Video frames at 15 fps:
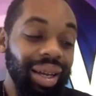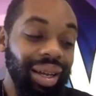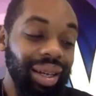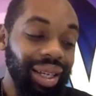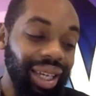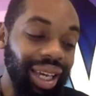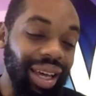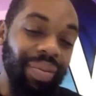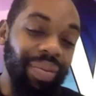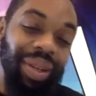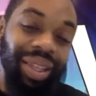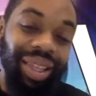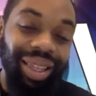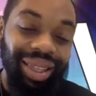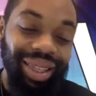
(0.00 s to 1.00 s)

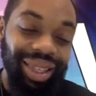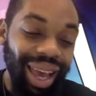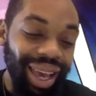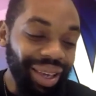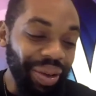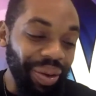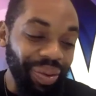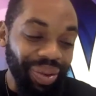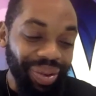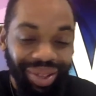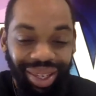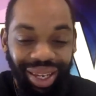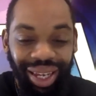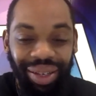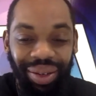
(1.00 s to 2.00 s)
Kim, Thank you.
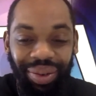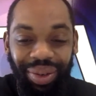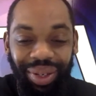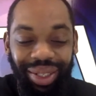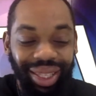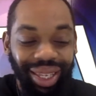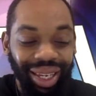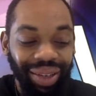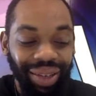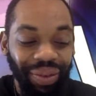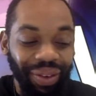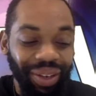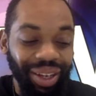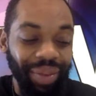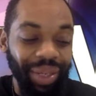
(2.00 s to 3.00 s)
Thank you. Well, thank you for
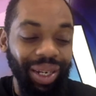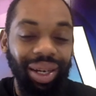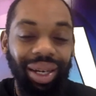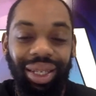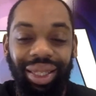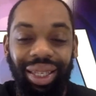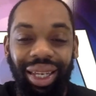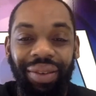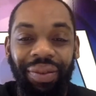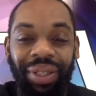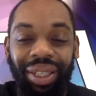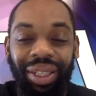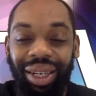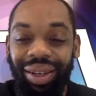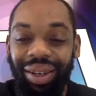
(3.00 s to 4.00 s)
coming on and thank you for
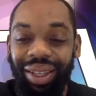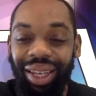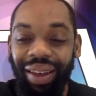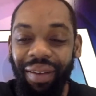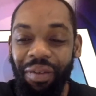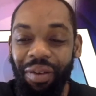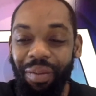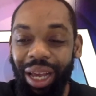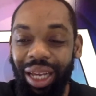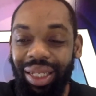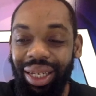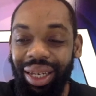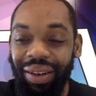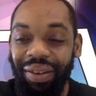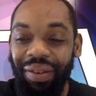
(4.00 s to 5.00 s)
sharing all that
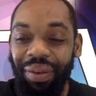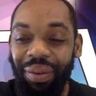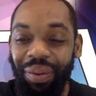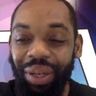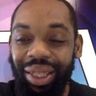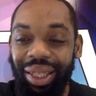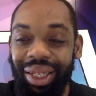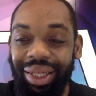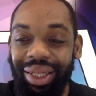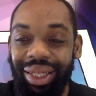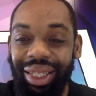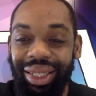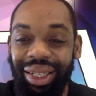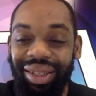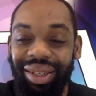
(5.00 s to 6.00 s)
information with us.
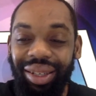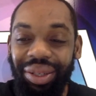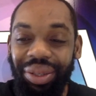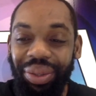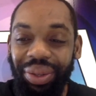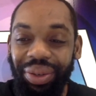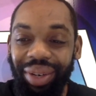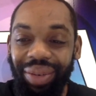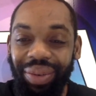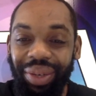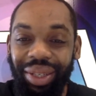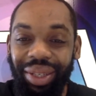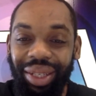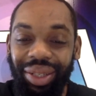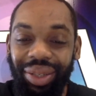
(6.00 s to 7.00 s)
Continue to do the great work
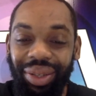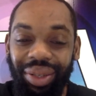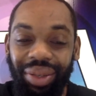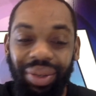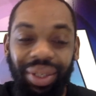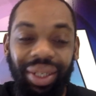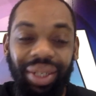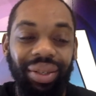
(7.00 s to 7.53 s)
that you are doing.